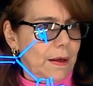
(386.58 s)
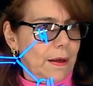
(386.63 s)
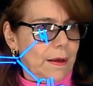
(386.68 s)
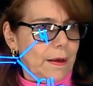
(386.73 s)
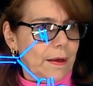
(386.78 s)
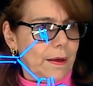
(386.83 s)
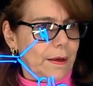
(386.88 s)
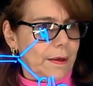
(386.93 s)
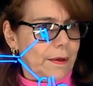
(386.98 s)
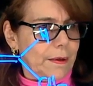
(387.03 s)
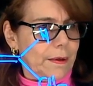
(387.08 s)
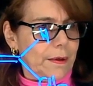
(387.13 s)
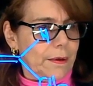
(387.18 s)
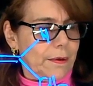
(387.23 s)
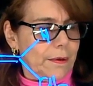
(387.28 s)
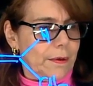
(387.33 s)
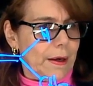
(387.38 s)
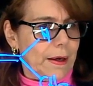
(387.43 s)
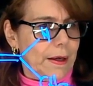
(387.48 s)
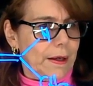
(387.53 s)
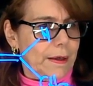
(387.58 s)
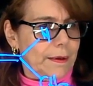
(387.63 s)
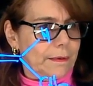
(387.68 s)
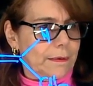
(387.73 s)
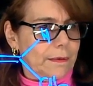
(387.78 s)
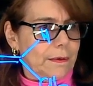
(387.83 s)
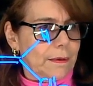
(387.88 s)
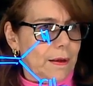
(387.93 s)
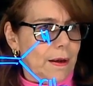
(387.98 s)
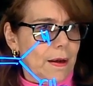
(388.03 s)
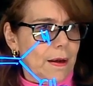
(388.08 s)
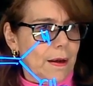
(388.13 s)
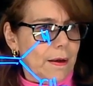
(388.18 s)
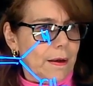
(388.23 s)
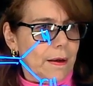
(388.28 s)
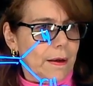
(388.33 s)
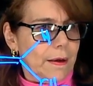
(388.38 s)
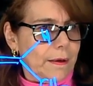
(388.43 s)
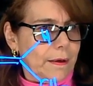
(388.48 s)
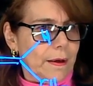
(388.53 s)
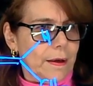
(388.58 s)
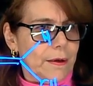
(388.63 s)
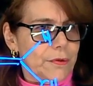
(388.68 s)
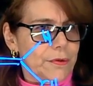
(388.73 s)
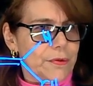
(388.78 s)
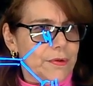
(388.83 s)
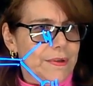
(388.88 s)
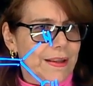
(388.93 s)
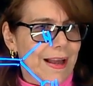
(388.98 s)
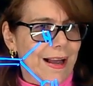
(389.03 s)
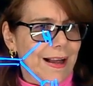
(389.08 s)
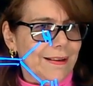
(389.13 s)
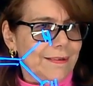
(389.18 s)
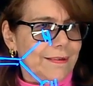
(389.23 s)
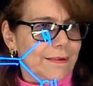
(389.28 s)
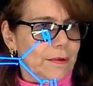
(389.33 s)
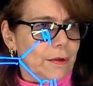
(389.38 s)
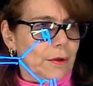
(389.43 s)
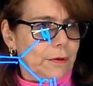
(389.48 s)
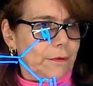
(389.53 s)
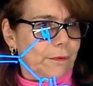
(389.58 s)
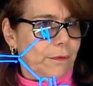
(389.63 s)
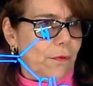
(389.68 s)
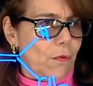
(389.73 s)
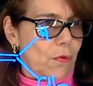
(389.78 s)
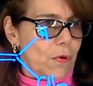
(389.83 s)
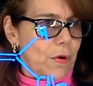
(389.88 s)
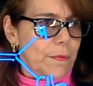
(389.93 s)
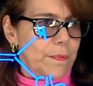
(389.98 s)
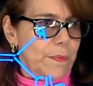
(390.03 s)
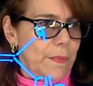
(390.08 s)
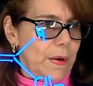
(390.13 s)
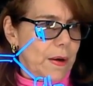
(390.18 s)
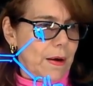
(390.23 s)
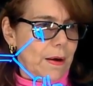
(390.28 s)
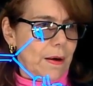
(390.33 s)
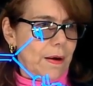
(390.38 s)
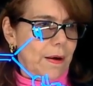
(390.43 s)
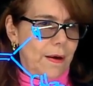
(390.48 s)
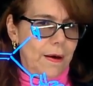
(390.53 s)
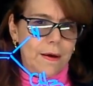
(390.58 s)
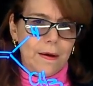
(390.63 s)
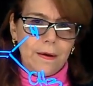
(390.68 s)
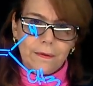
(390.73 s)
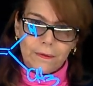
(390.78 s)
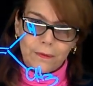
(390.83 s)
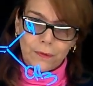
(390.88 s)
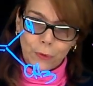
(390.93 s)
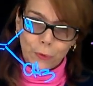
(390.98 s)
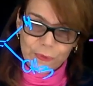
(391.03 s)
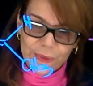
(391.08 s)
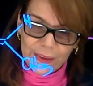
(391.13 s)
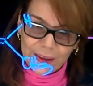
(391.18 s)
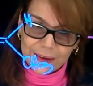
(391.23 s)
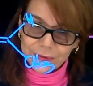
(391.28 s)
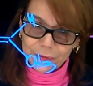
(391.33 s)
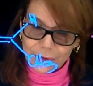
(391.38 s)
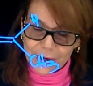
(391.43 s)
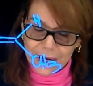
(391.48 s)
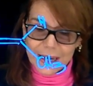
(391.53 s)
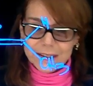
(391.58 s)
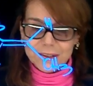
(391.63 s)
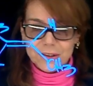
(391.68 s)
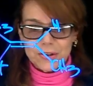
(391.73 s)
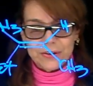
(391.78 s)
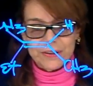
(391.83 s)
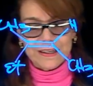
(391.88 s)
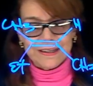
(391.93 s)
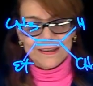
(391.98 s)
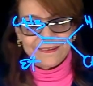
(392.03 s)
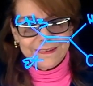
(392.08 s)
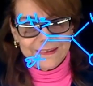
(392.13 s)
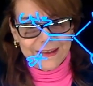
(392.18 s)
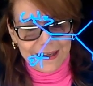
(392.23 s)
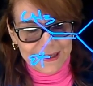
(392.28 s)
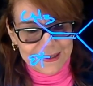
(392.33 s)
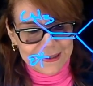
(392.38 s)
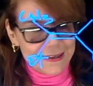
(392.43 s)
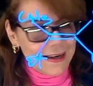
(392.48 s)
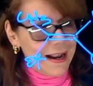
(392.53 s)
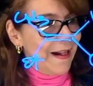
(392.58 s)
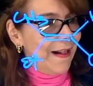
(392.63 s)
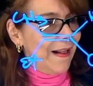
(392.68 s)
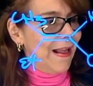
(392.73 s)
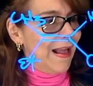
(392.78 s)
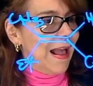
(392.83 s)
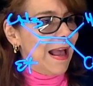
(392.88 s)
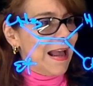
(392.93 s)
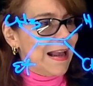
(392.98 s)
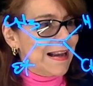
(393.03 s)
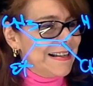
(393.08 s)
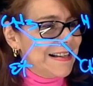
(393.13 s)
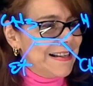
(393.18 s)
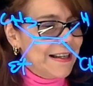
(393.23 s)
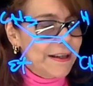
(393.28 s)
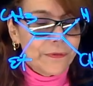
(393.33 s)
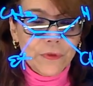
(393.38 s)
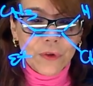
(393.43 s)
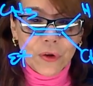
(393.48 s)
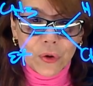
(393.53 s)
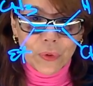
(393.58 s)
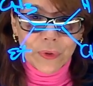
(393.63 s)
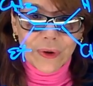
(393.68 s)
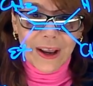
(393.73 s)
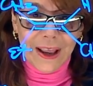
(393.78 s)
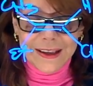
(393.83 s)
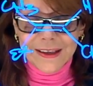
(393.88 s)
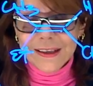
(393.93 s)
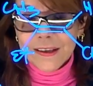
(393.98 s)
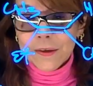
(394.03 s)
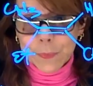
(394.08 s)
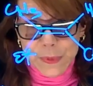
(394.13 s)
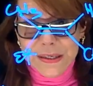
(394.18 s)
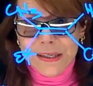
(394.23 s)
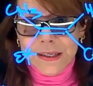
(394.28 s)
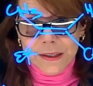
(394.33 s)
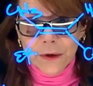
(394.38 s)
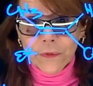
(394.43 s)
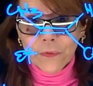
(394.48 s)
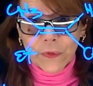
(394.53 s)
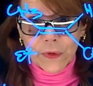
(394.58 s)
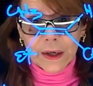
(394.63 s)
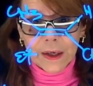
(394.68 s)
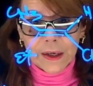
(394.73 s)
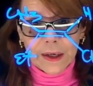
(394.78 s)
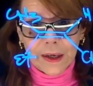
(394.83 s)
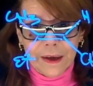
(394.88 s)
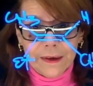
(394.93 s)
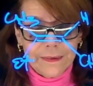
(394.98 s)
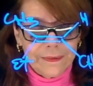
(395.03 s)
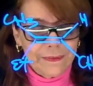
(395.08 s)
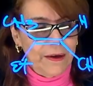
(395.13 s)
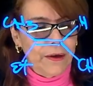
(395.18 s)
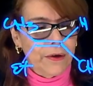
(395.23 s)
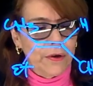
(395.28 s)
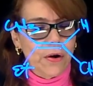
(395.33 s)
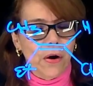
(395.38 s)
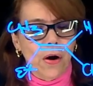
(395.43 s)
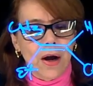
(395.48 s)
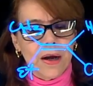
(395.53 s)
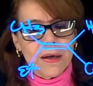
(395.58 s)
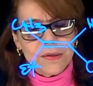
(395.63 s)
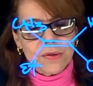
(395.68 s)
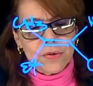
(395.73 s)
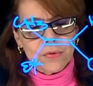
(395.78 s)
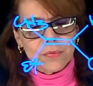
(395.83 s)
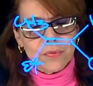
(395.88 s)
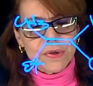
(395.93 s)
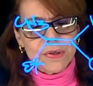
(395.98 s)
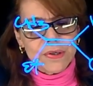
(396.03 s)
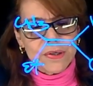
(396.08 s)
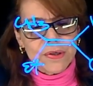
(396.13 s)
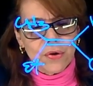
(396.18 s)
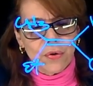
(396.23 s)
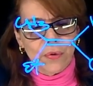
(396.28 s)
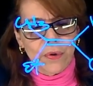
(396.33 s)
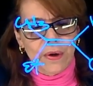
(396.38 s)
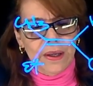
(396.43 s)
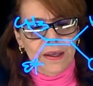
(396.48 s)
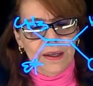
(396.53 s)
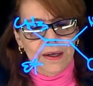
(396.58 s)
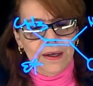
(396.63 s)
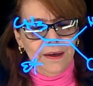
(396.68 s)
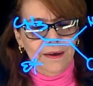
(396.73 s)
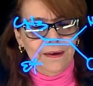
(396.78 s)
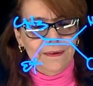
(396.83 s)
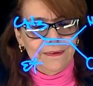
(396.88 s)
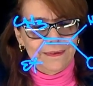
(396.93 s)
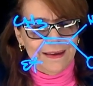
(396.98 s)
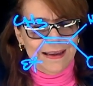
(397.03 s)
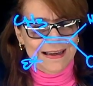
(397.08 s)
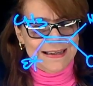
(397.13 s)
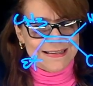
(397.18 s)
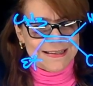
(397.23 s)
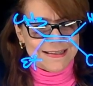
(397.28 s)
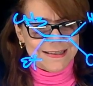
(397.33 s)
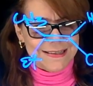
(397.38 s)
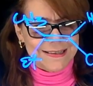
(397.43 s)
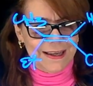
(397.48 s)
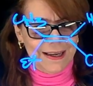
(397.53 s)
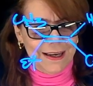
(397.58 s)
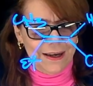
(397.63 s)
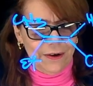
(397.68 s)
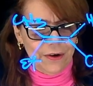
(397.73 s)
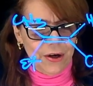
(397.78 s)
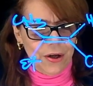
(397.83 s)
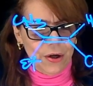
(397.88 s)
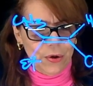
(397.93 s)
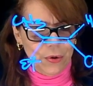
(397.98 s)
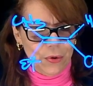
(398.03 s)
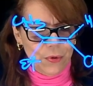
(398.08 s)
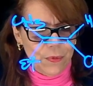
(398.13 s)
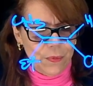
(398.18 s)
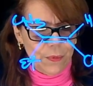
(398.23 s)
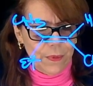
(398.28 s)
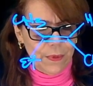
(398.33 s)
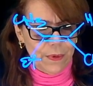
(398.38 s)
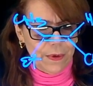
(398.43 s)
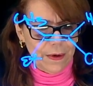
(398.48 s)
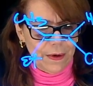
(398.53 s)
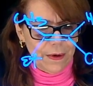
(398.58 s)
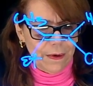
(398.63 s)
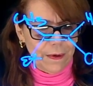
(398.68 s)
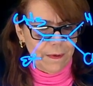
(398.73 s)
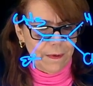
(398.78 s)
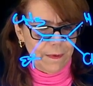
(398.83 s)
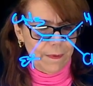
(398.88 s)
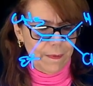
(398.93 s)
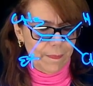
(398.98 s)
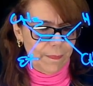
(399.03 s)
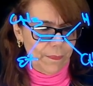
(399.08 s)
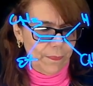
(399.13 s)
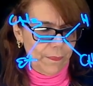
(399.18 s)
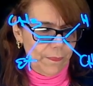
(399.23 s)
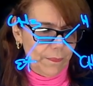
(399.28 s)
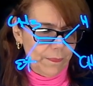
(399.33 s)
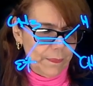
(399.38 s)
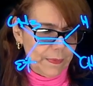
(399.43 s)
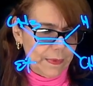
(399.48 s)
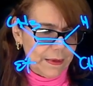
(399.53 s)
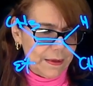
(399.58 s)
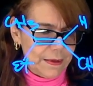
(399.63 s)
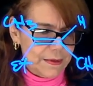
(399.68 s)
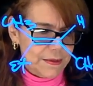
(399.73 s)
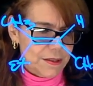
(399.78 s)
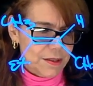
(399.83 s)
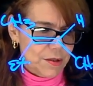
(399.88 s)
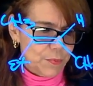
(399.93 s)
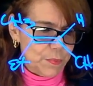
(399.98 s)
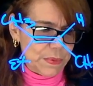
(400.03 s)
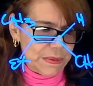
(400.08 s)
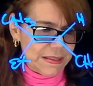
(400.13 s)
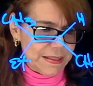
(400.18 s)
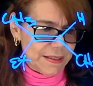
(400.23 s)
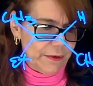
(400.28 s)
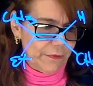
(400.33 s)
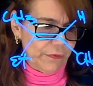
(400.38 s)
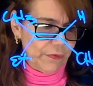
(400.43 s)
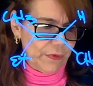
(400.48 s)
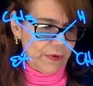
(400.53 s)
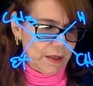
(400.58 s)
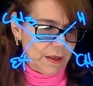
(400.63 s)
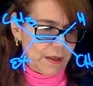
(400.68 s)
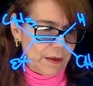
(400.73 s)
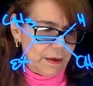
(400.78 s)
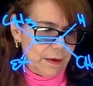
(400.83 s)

here ethyl and hydrogen. That's not formed. So this reaction is then gives you a specific stereoisomer. So it is a stereospecific.